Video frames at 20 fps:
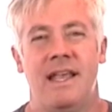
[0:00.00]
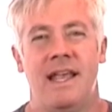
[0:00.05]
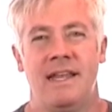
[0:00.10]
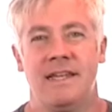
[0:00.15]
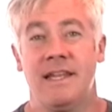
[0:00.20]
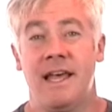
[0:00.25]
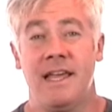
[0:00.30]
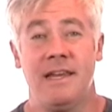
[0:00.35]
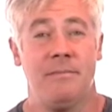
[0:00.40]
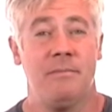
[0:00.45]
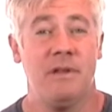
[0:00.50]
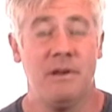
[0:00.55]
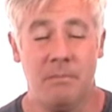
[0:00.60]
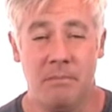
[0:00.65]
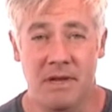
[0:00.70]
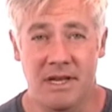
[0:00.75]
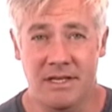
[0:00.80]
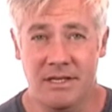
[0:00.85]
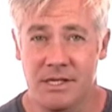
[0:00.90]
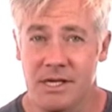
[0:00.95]

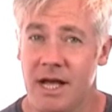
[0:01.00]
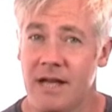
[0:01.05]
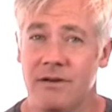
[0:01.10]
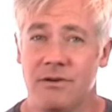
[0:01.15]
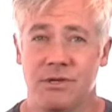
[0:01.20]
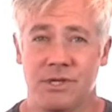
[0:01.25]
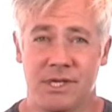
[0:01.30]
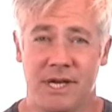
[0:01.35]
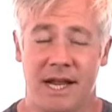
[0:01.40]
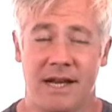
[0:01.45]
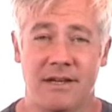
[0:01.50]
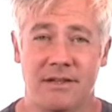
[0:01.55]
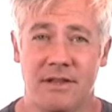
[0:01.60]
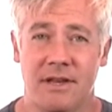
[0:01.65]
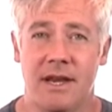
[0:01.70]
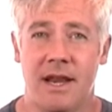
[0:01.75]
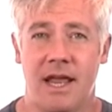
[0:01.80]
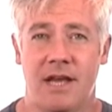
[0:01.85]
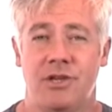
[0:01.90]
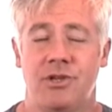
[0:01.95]
enlightenment means understanding
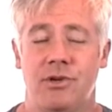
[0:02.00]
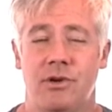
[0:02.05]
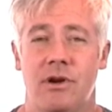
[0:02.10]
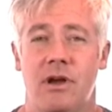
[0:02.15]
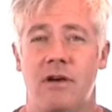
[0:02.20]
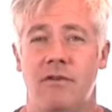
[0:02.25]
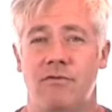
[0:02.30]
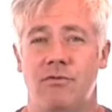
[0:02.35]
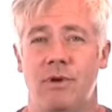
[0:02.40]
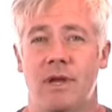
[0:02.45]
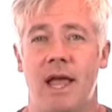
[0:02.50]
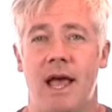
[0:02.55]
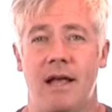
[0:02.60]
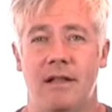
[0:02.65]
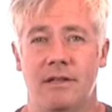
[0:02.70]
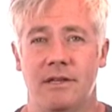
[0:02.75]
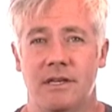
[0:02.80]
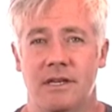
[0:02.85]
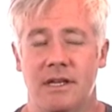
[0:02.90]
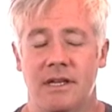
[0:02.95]
the nature of
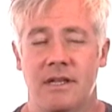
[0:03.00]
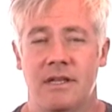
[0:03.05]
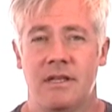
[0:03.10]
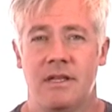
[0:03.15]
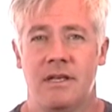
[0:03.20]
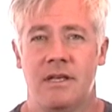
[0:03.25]
reality.